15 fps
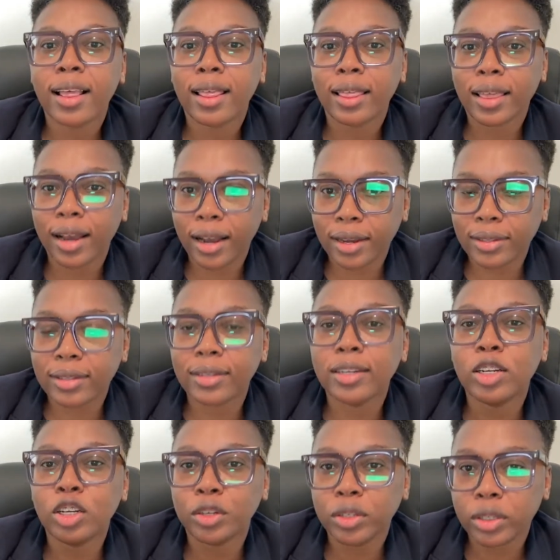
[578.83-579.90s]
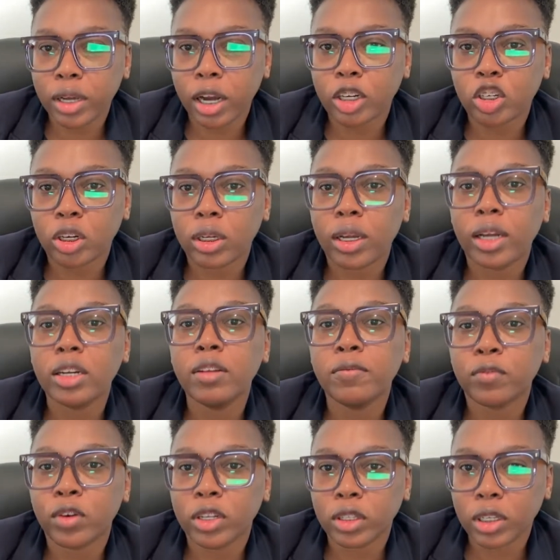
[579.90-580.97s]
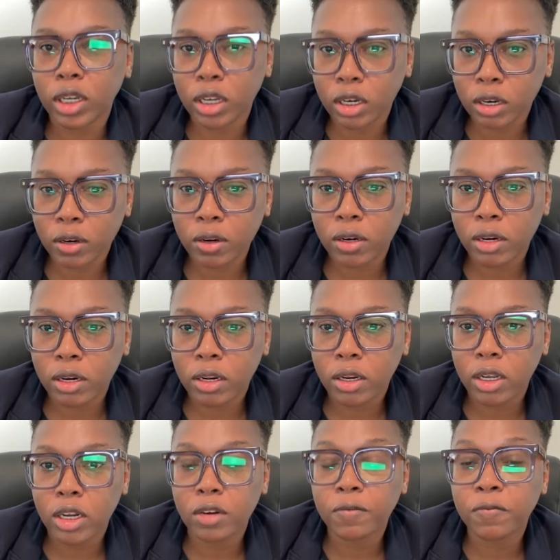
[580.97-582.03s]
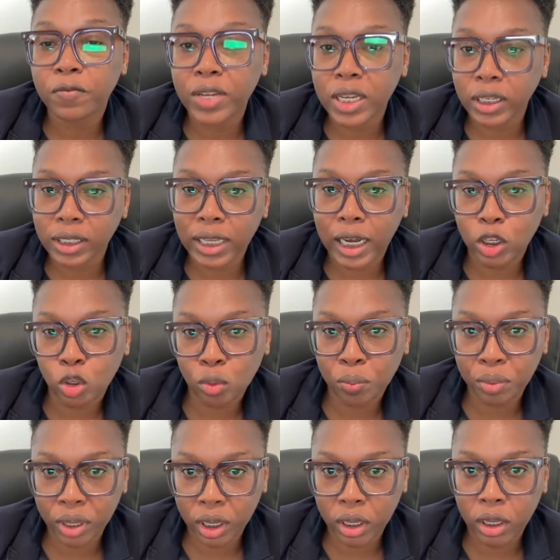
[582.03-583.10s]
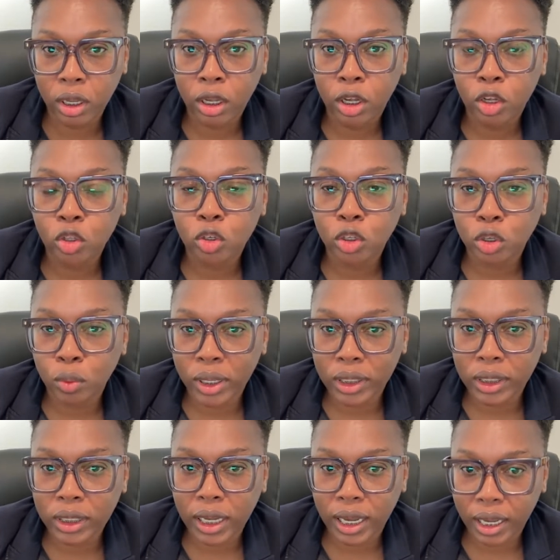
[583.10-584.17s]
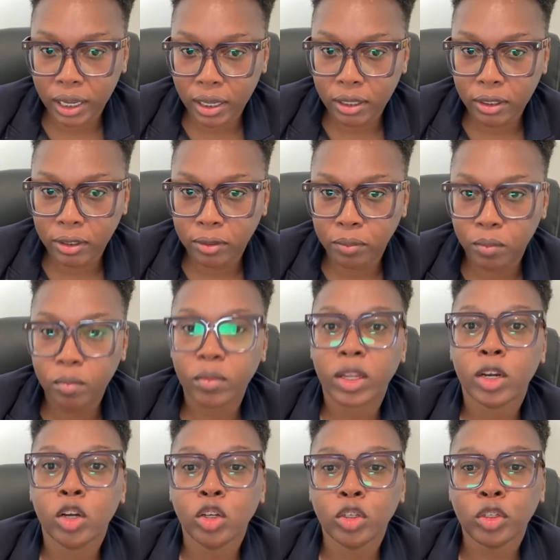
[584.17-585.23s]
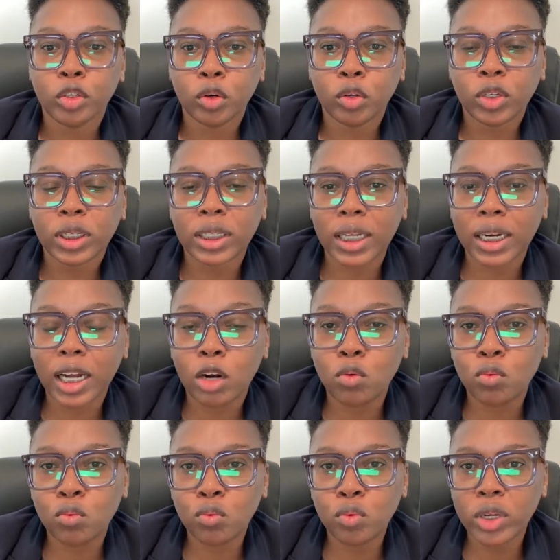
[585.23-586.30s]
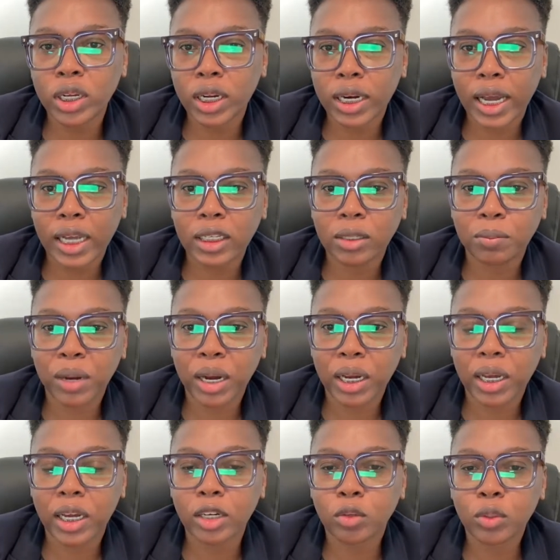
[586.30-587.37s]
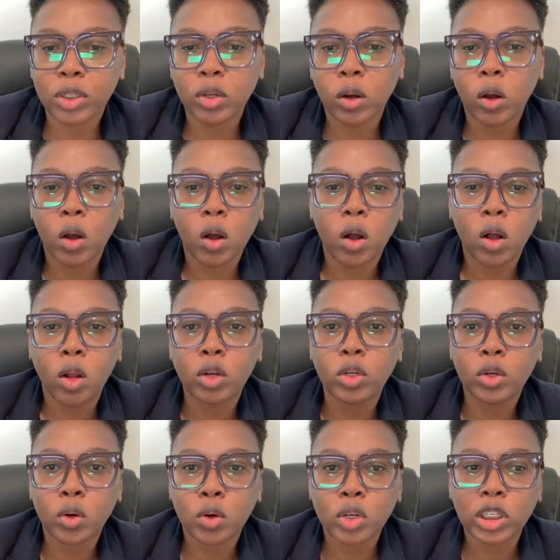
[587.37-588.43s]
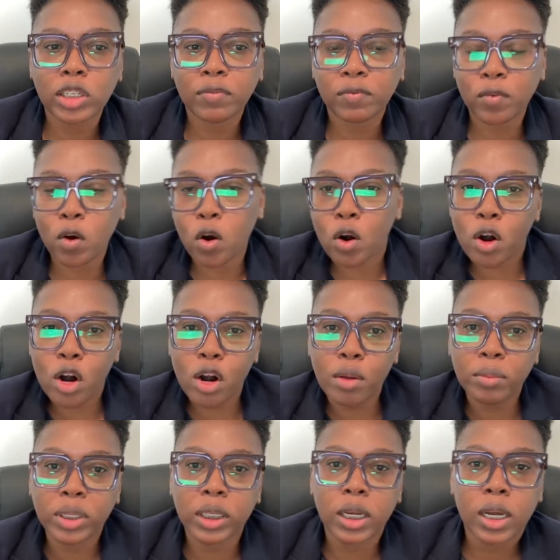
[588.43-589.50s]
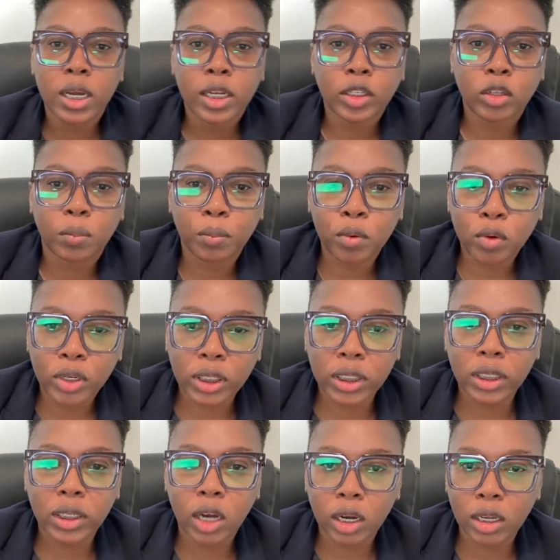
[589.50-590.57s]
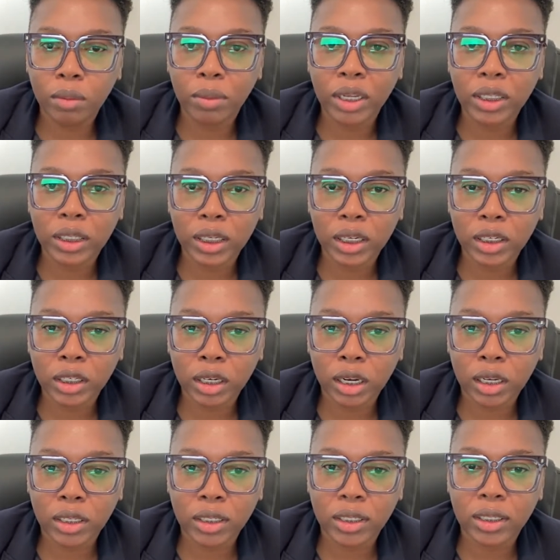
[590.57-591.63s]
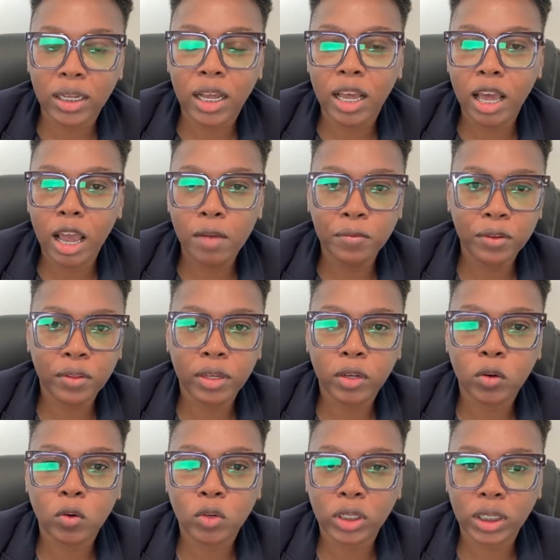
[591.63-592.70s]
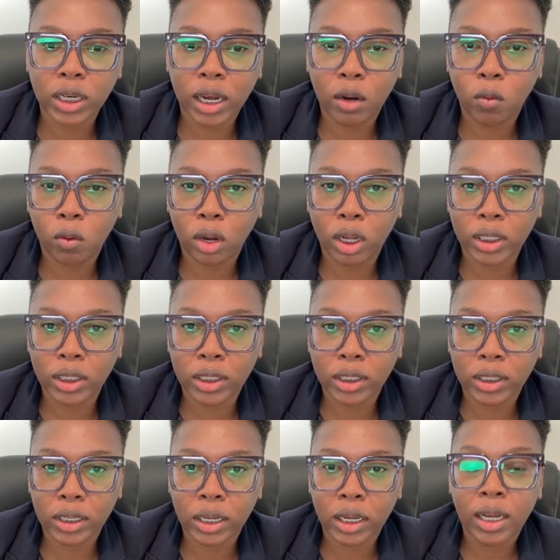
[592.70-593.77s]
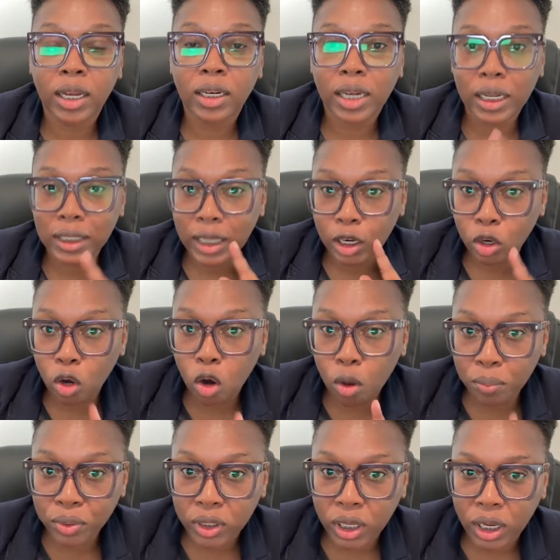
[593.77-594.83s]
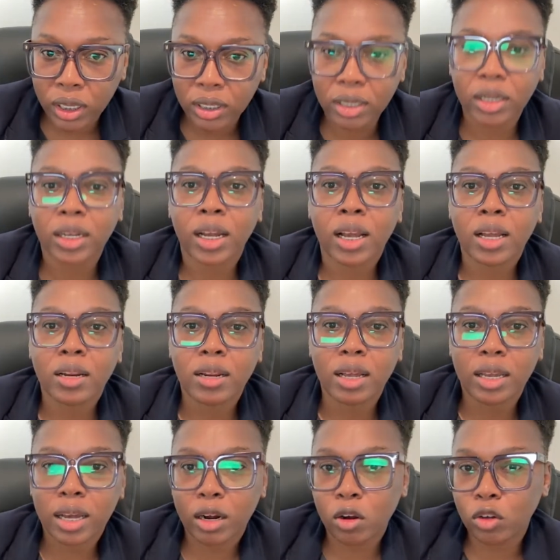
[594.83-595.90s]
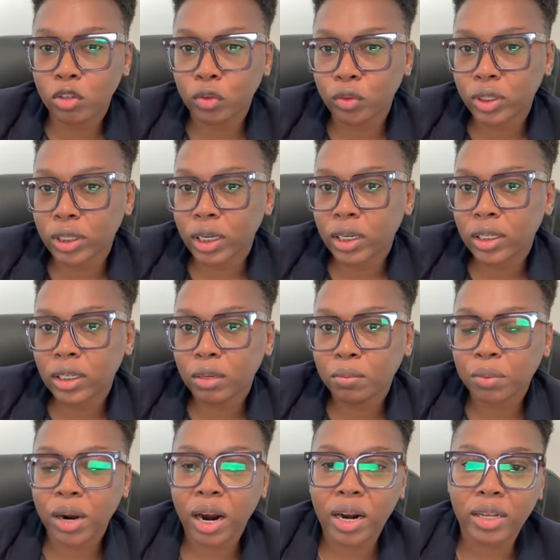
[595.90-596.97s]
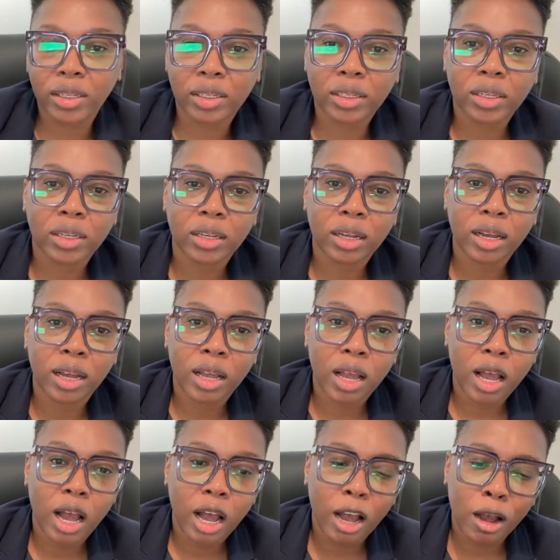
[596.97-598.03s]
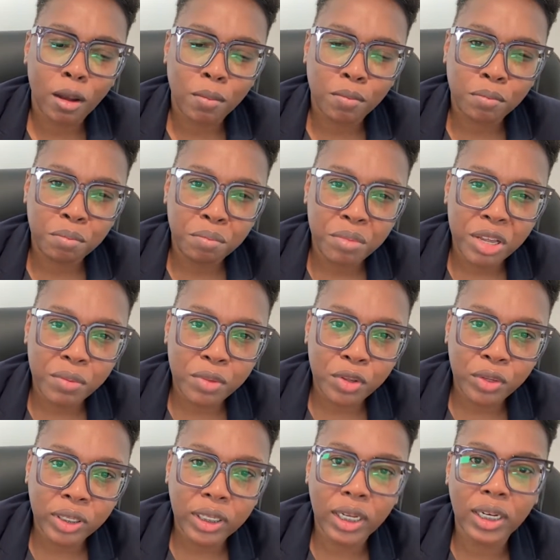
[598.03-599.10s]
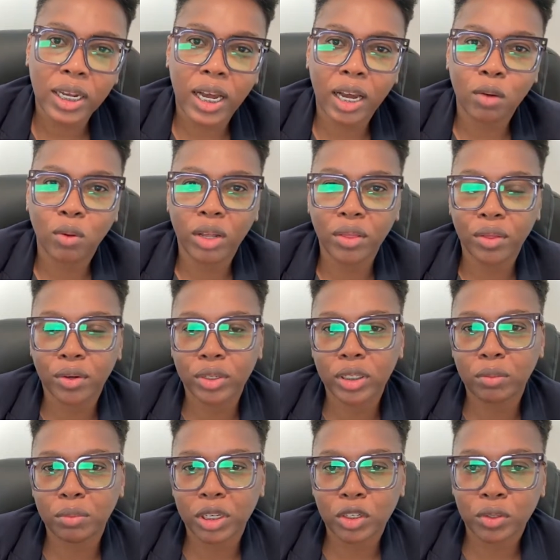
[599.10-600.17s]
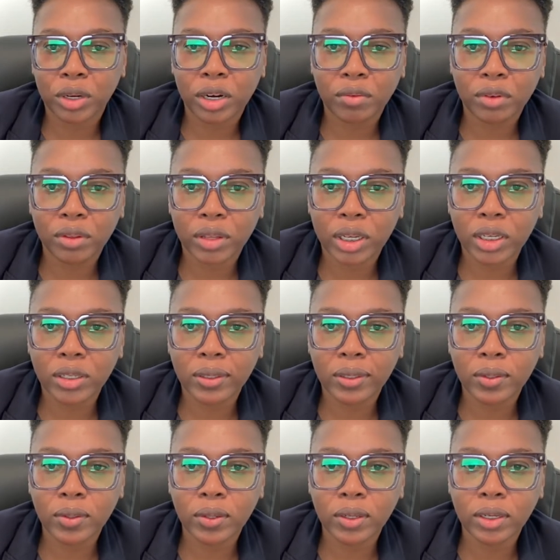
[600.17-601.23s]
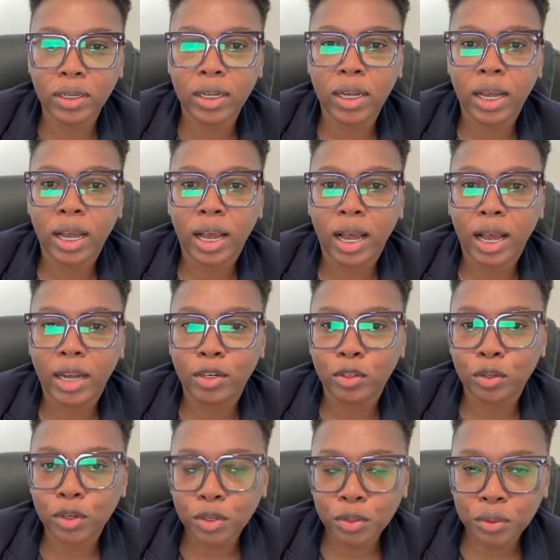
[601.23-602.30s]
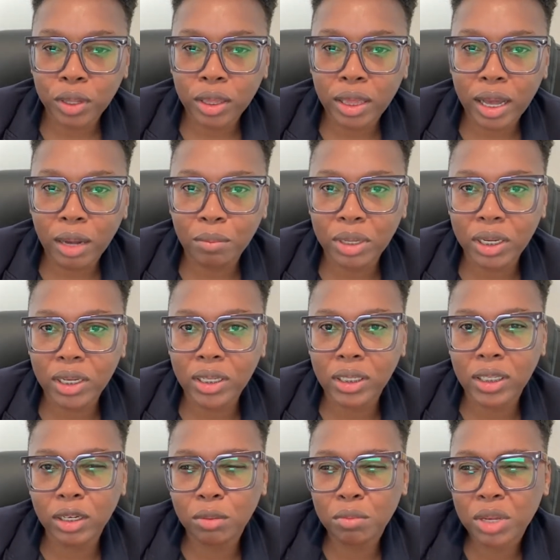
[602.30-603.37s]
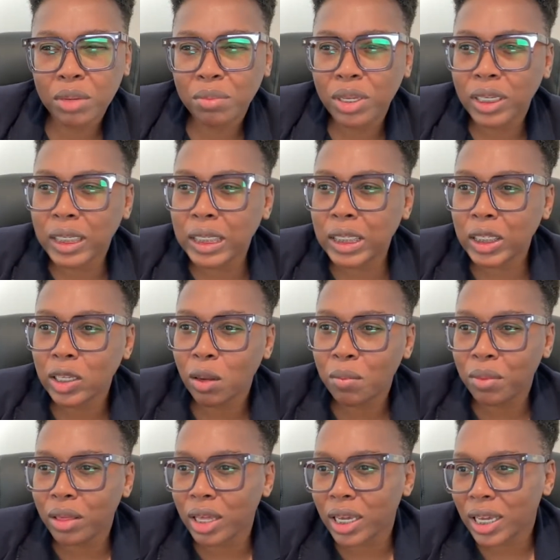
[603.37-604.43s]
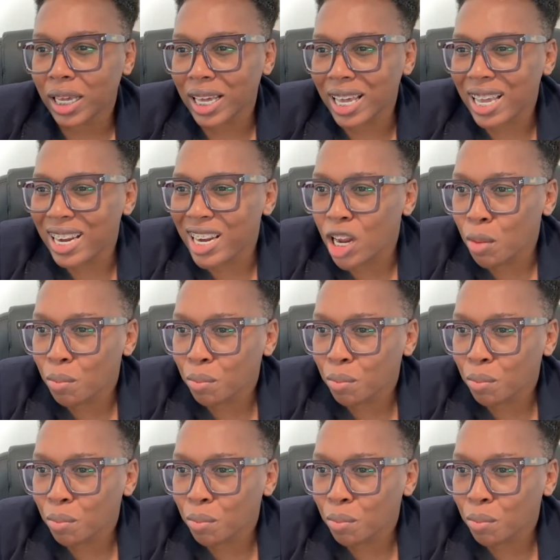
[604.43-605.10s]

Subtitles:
that there's actually a difference in fees that you pay to USCIS. So you send a really nice package with all those forms, supporting documentations. Everything goes in at once. That's an option. They can also send it in parts. Maybe you send the I-130, make sure everything is good. And you're doing that because there may be something in the